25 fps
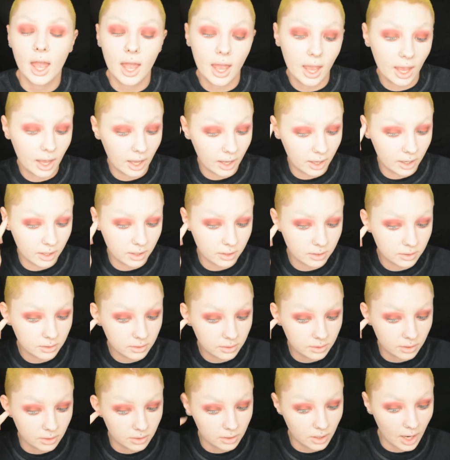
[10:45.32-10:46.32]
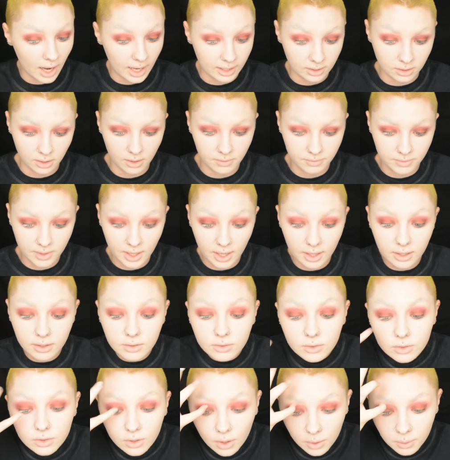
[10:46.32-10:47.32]
And I love that
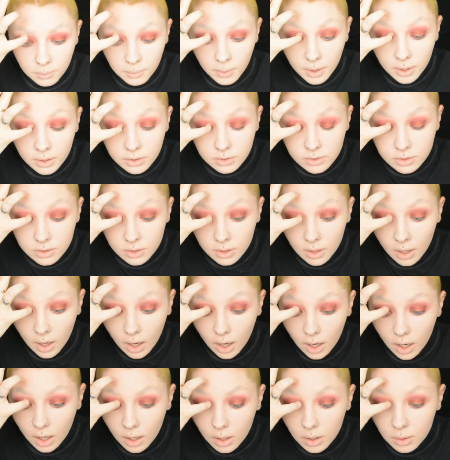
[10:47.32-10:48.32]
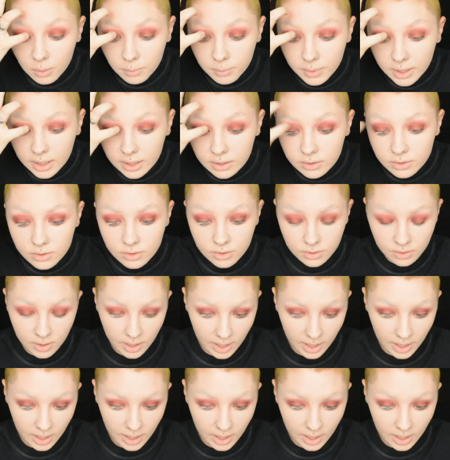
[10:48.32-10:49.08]
so much. Easter